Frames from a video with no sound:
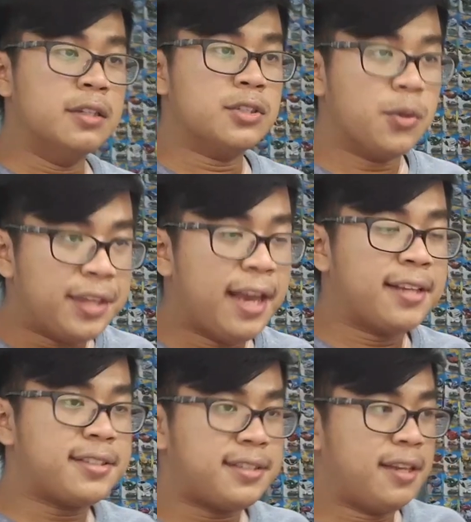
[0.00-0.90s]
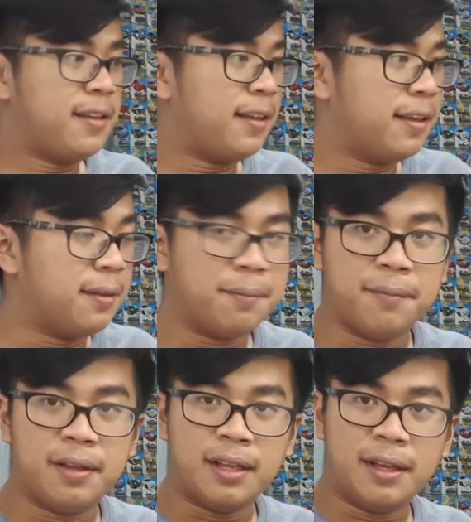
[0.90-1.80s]
So yes,
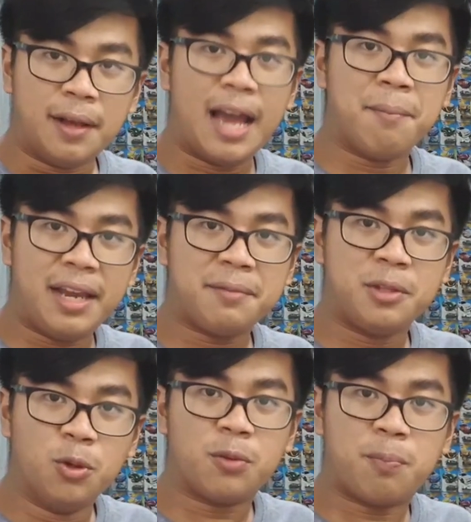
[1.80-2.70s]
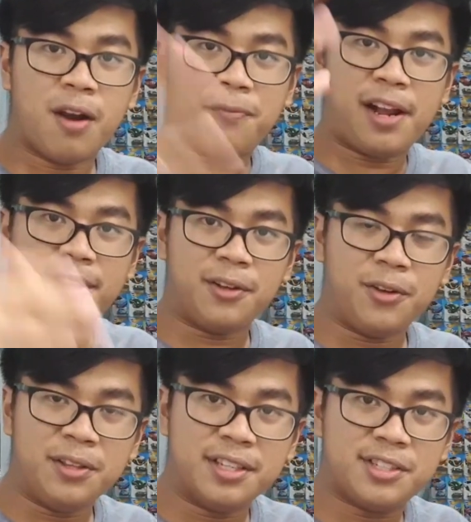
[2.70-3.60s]
I might look perfect
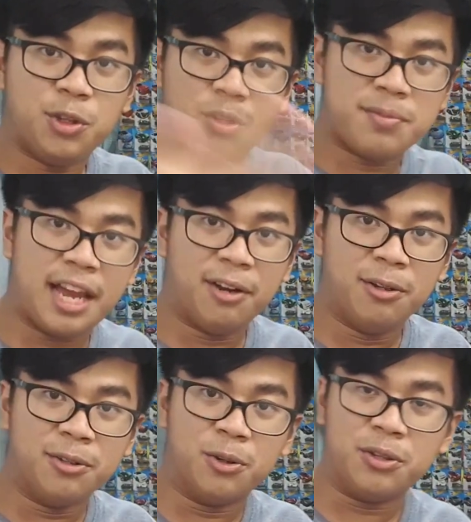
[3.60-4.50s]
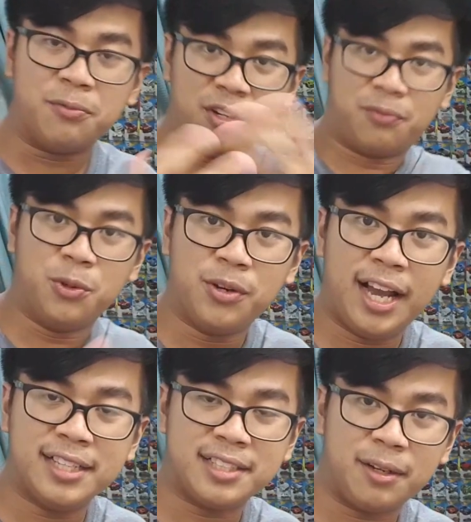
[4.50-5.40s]
in this YouTube channel, you know, in front of you
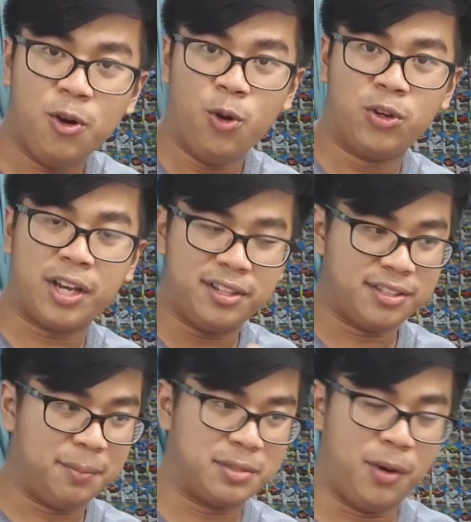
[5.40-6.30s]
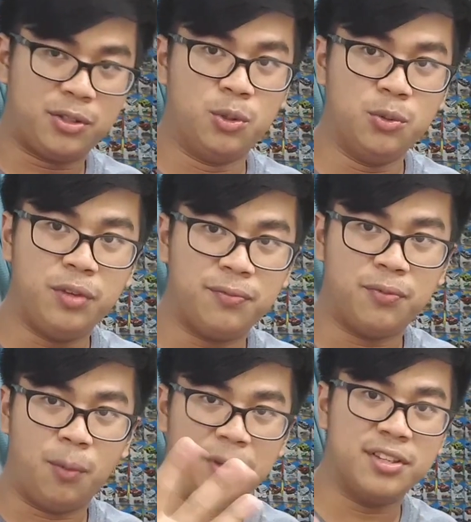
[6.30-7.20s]
guys, like, oh, look at this, I'm a smart dude with
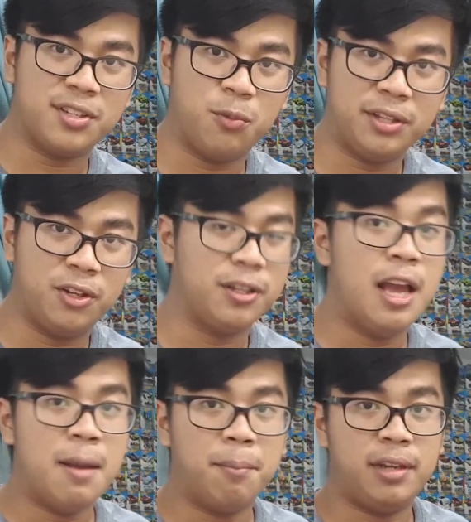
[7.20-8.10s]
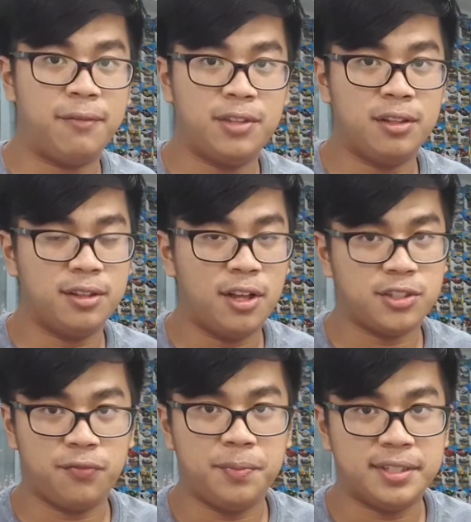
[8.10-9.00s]
opinions and whatnot, but I've done lots
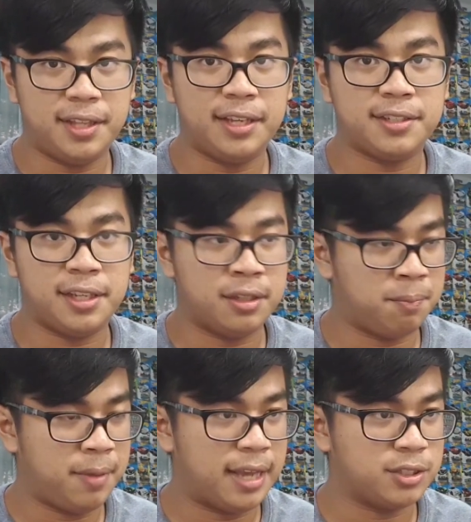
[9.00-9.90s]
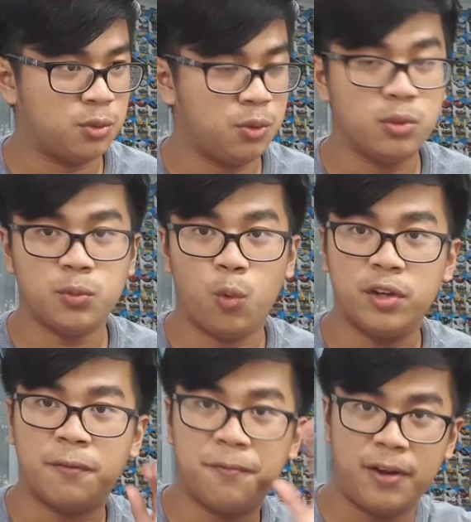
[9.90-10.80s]
of mistakes in the past. So those were
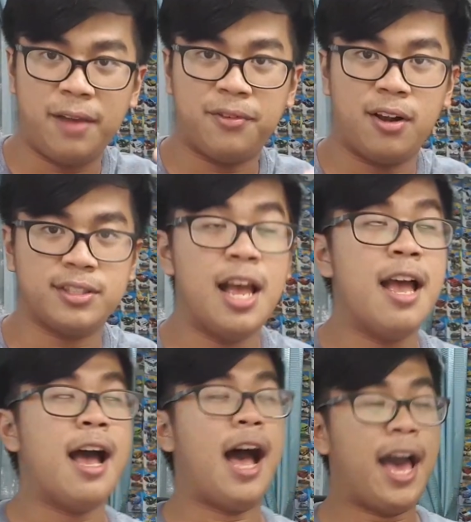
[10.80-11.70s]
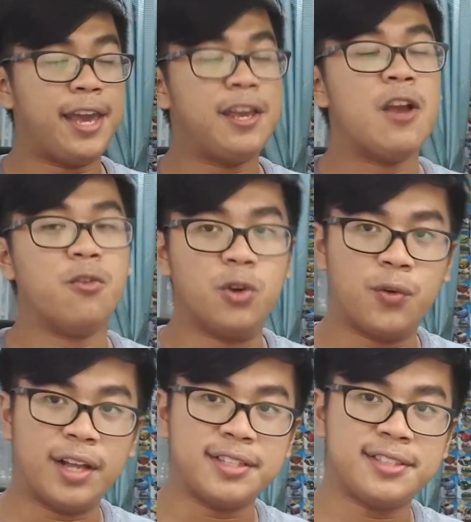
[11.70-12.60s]
the 5 cars I
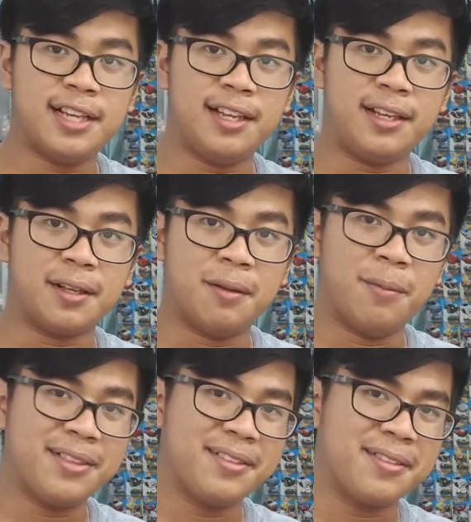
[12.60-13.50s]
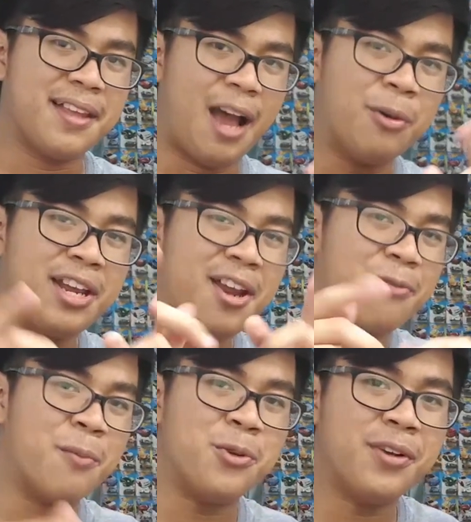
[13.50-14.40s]
regret selling. But I want to hear
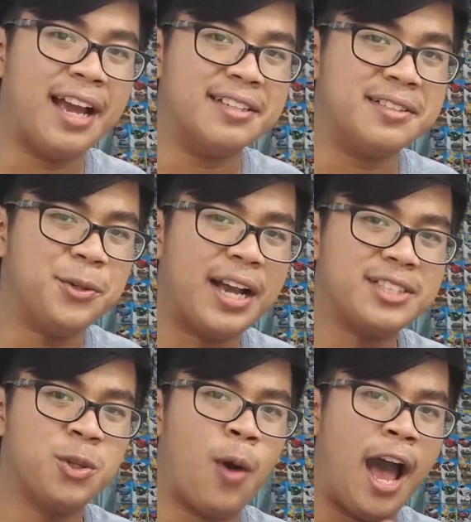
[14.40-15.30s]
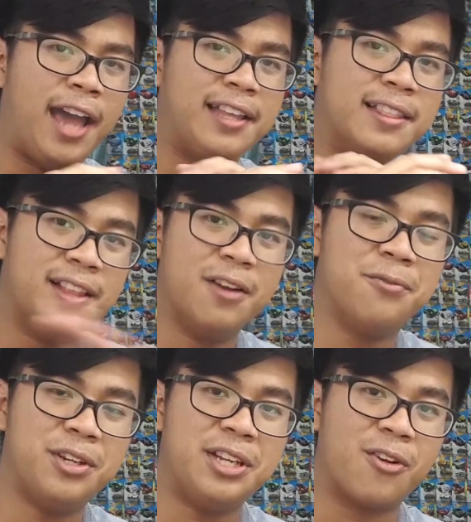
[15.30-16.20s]
from you guys. You guys know I love
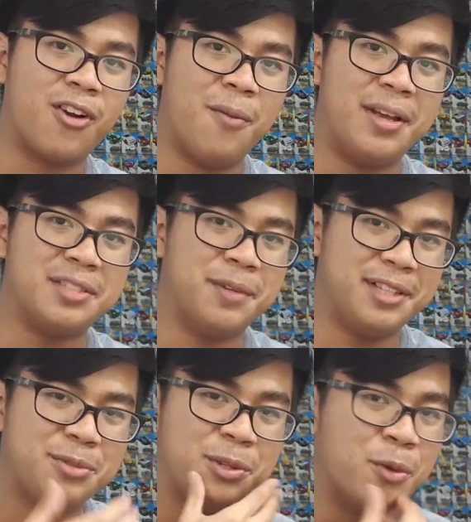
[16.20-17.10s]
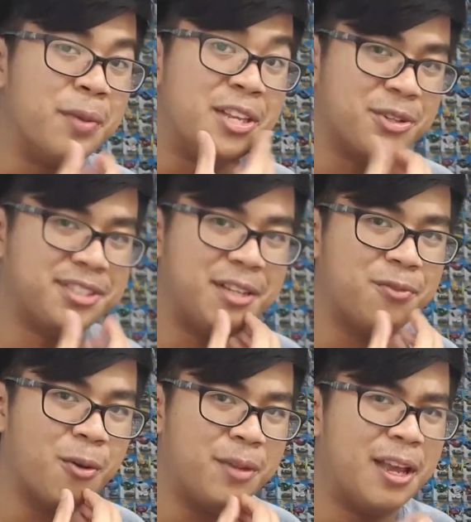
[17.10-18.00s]
reading your comments, but this one will be interesting
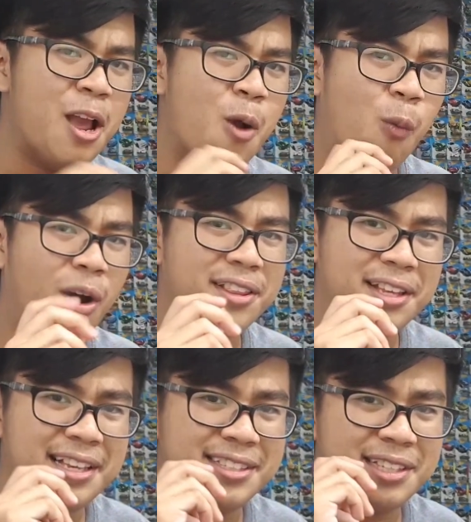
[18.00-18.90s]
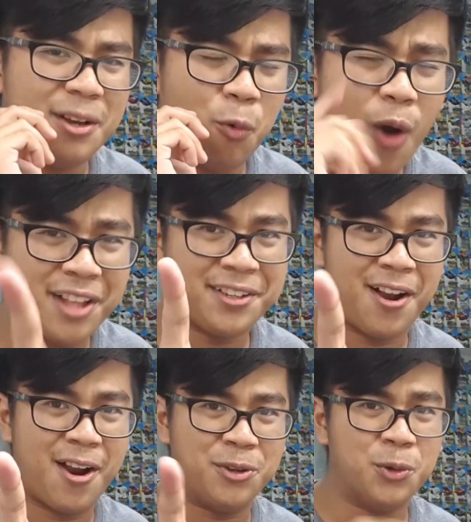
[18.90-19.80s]
for me. What is one
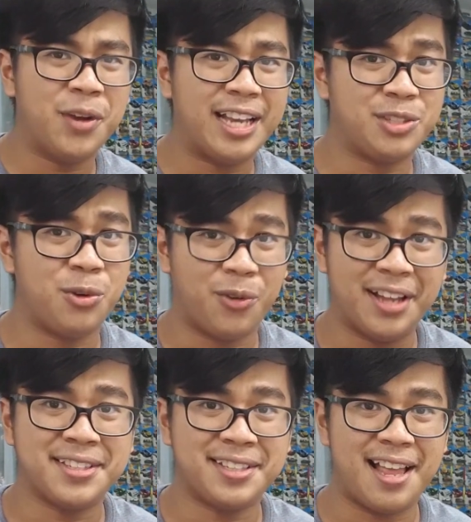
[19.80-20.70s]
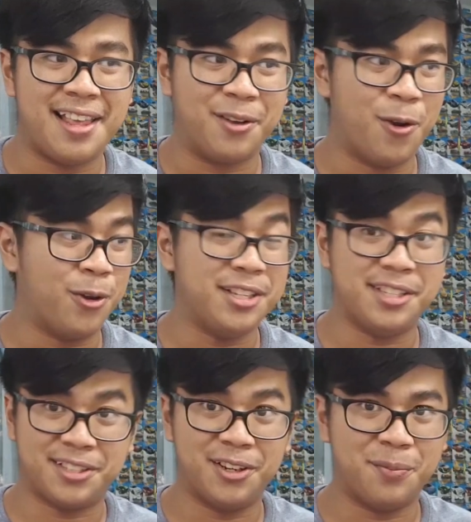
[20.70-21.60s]
car you guys regret selling? Oh, this
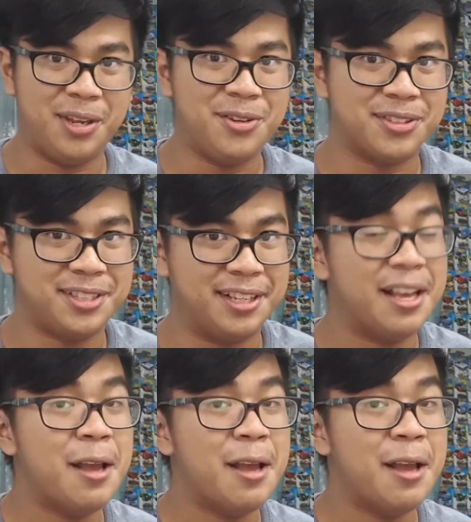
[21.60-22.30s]
is gonna be interesting.